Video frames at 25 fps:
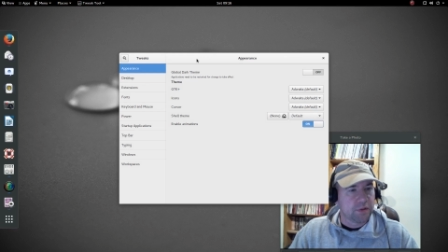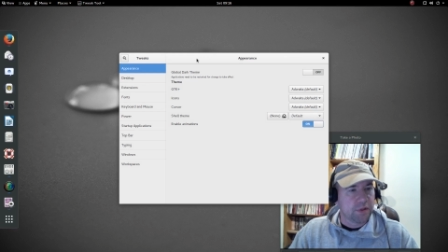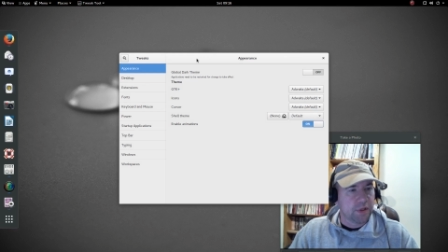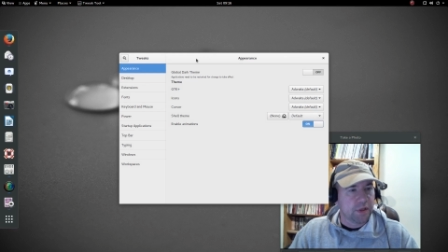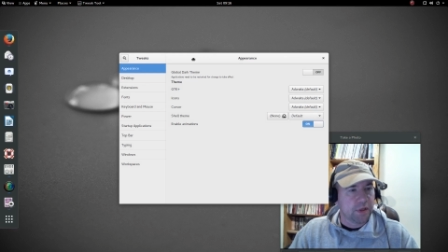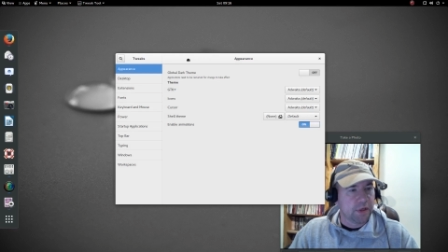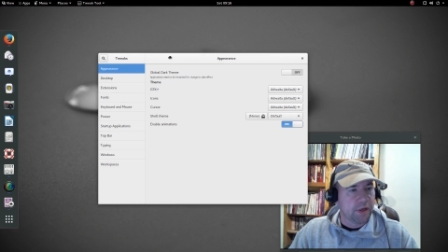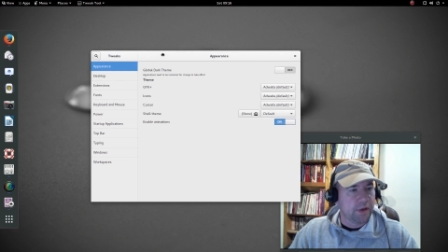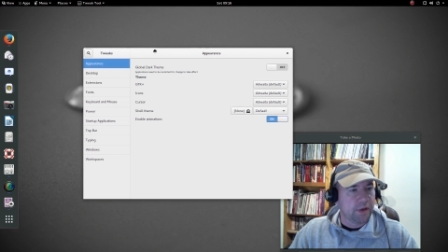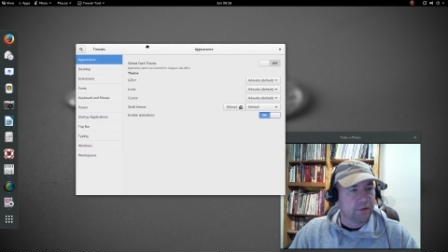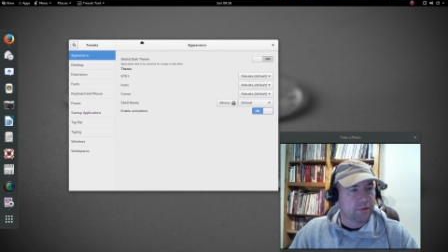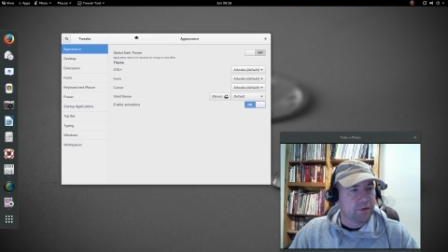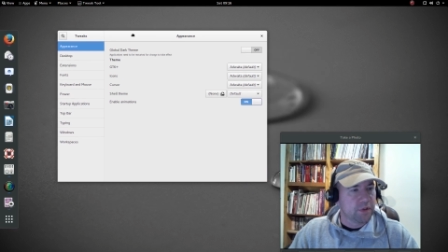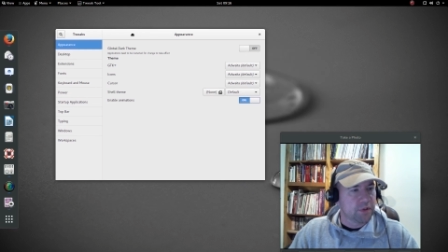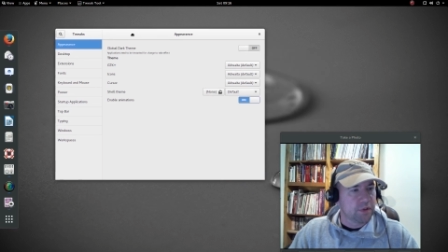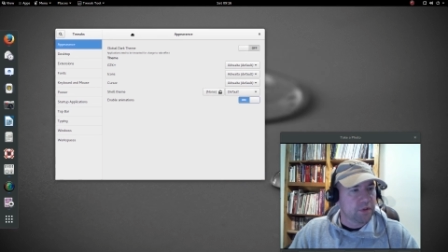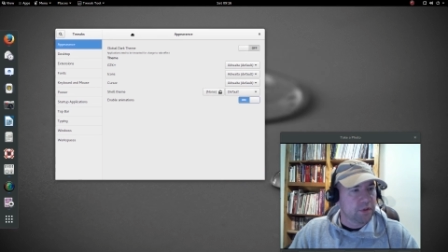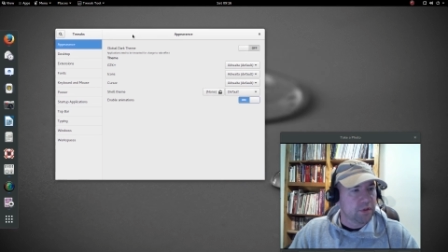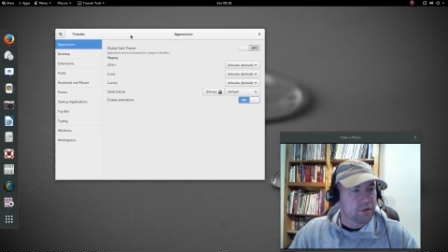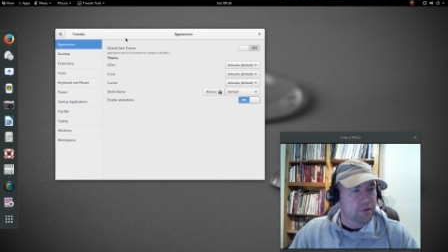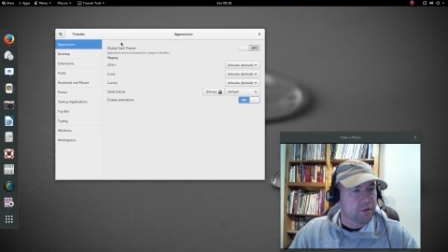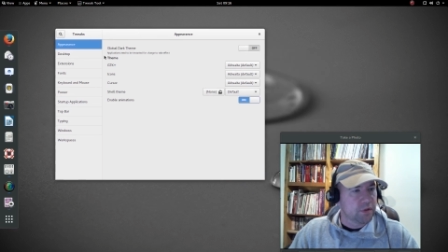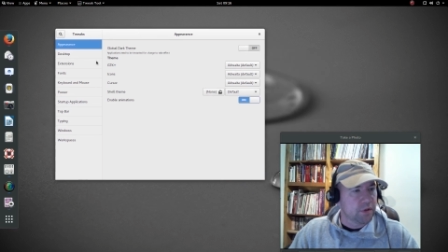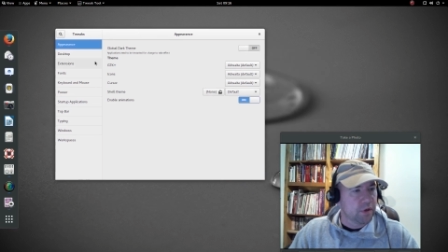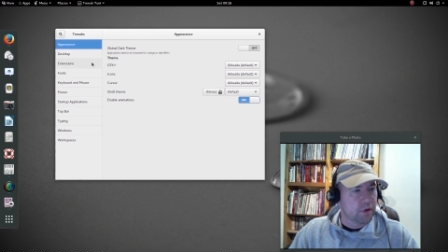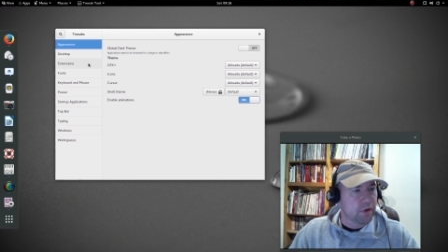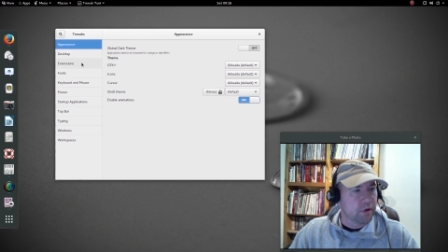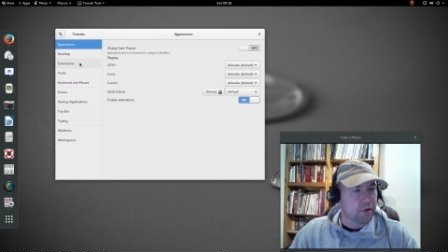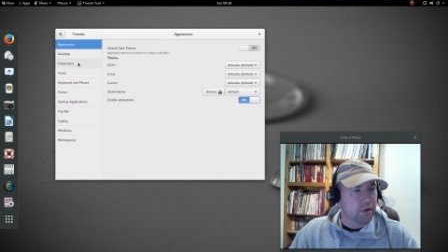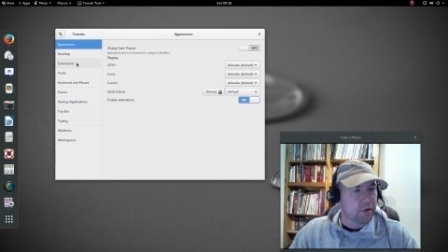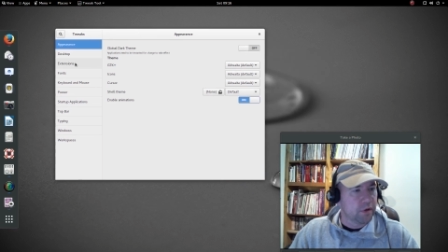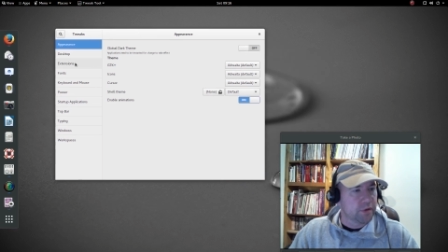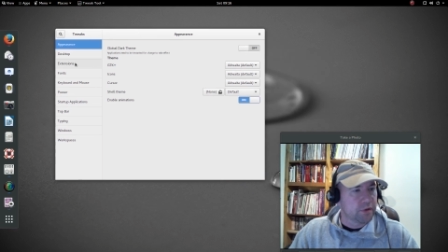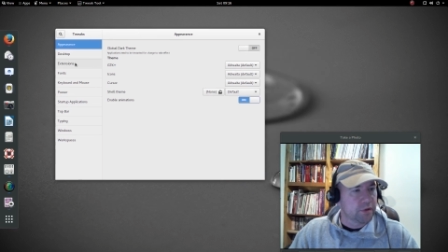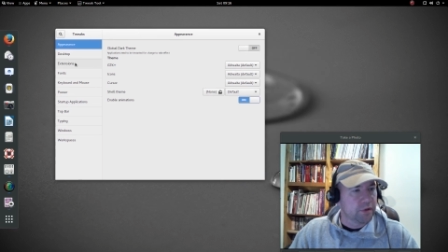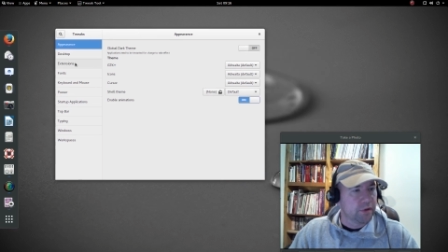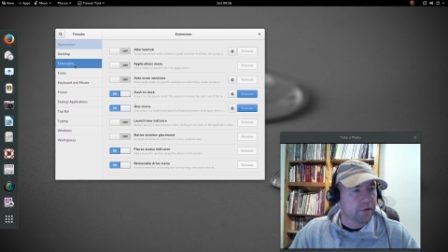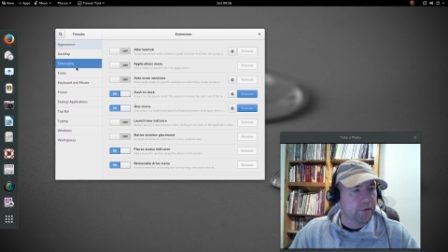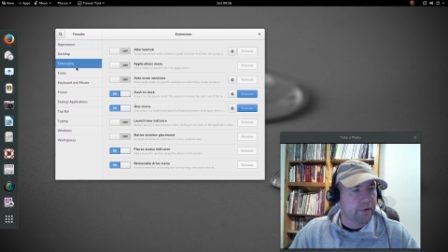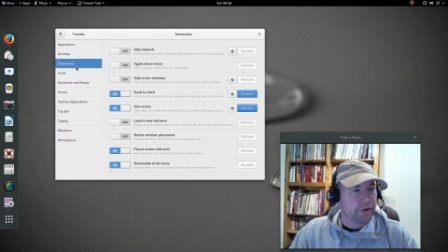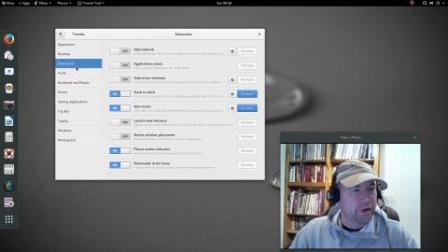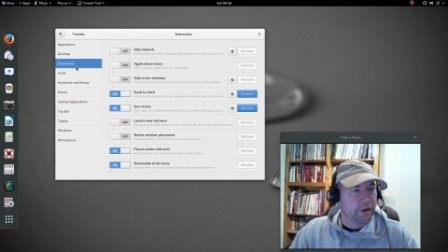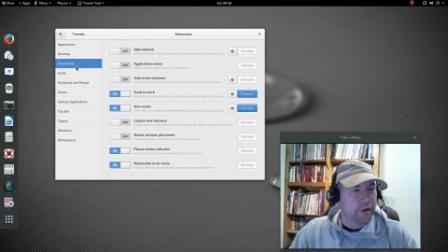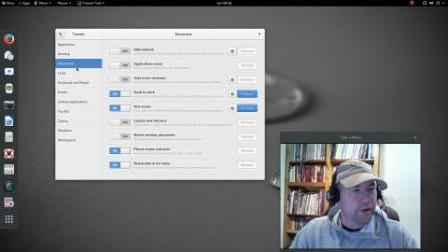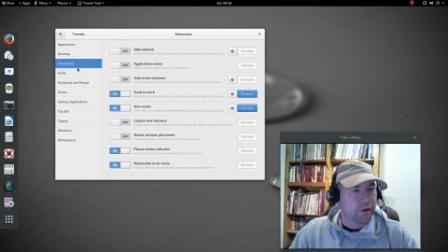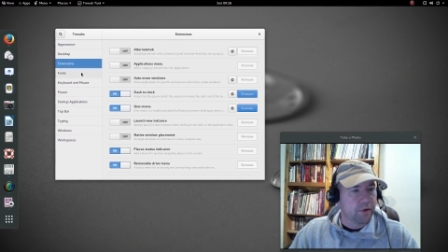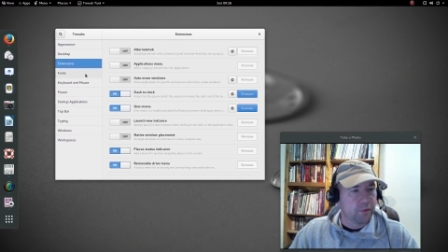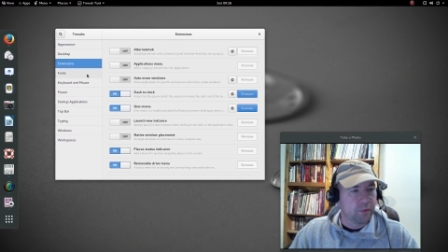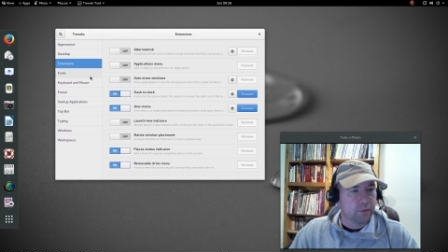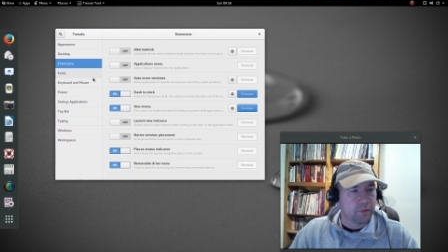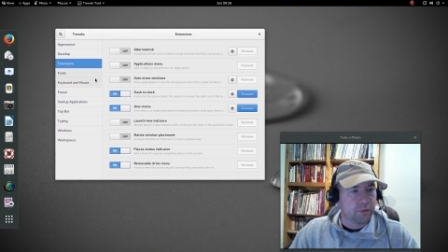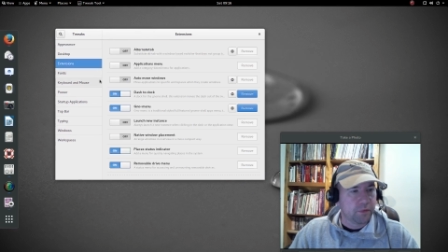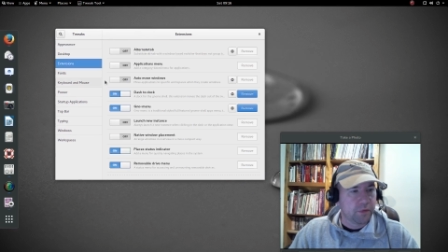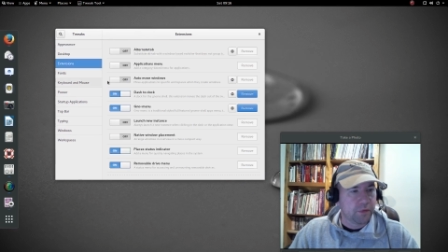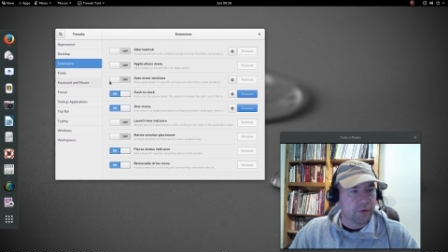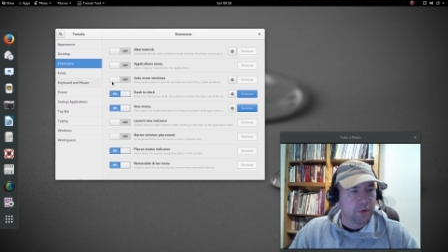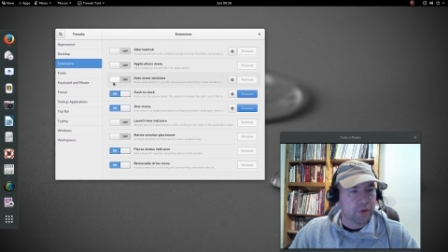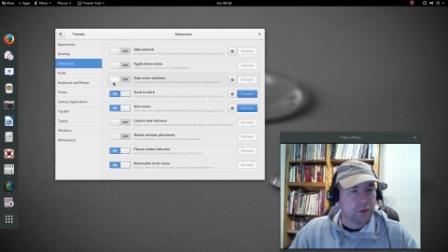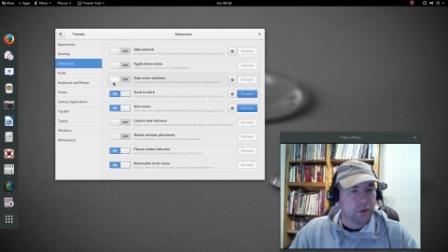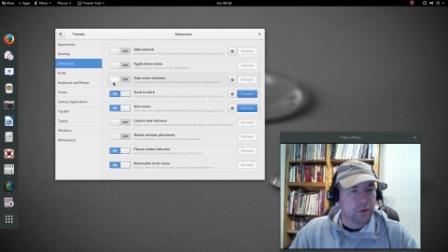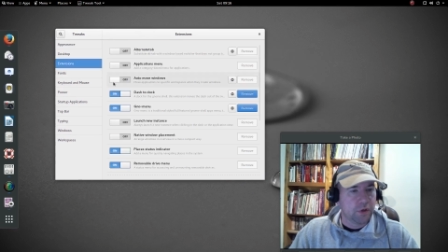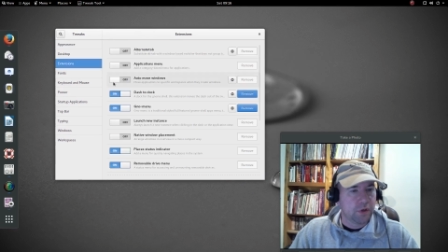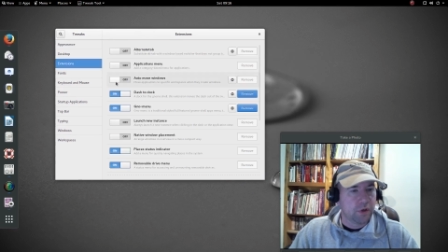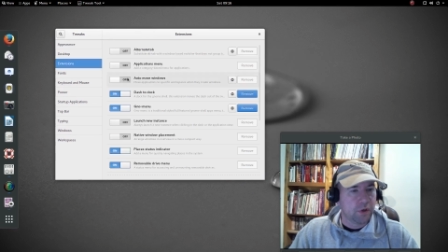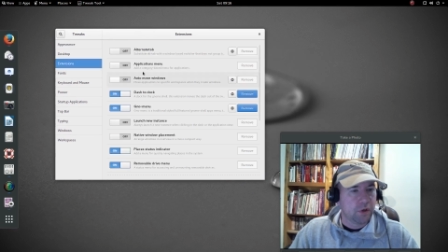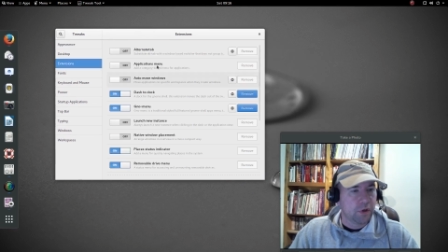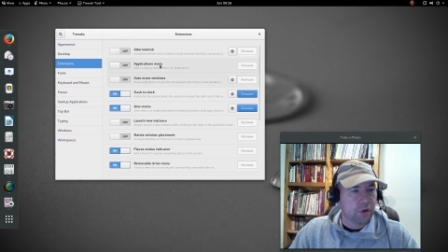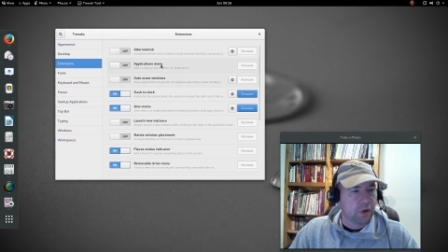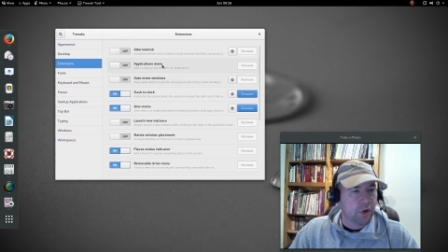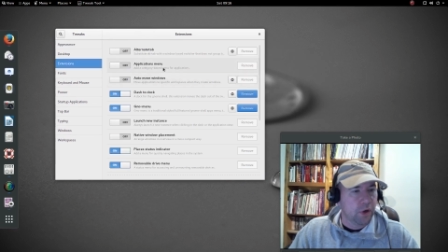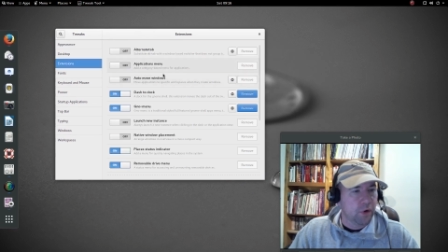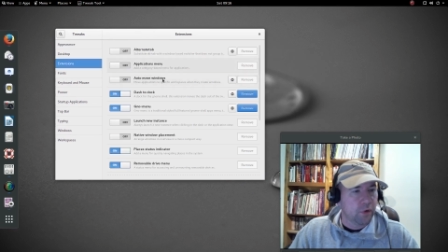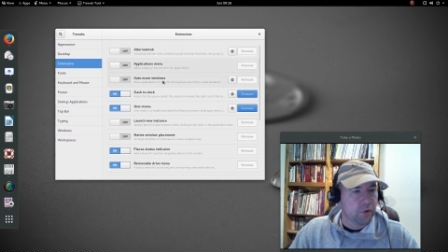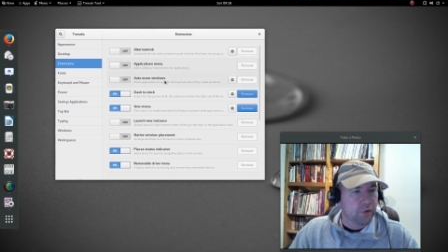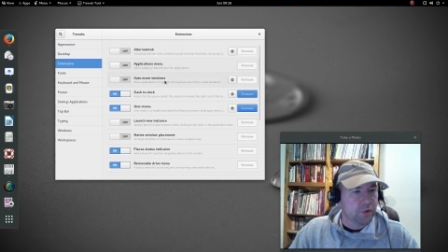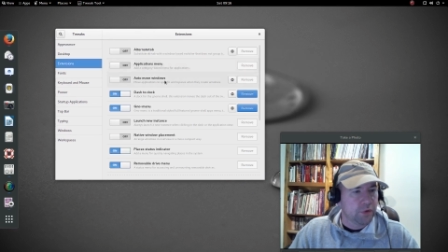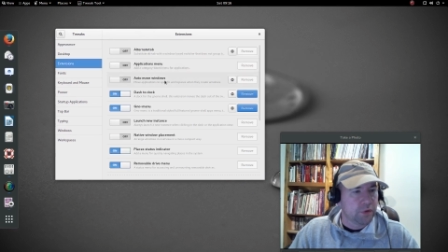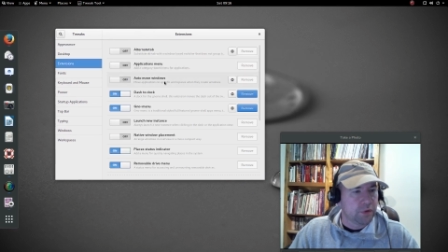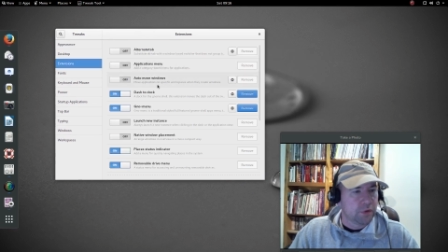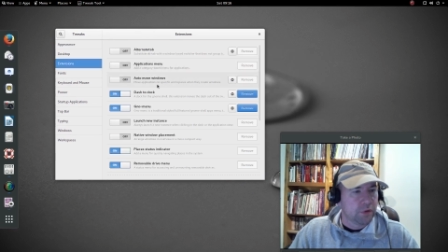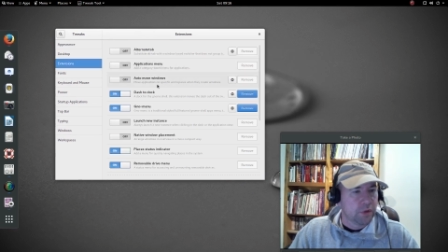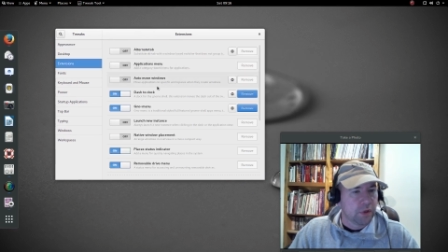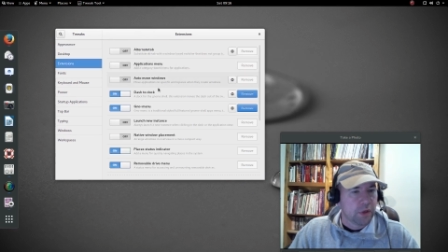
that I've just installed. Let's go down, and you can go, and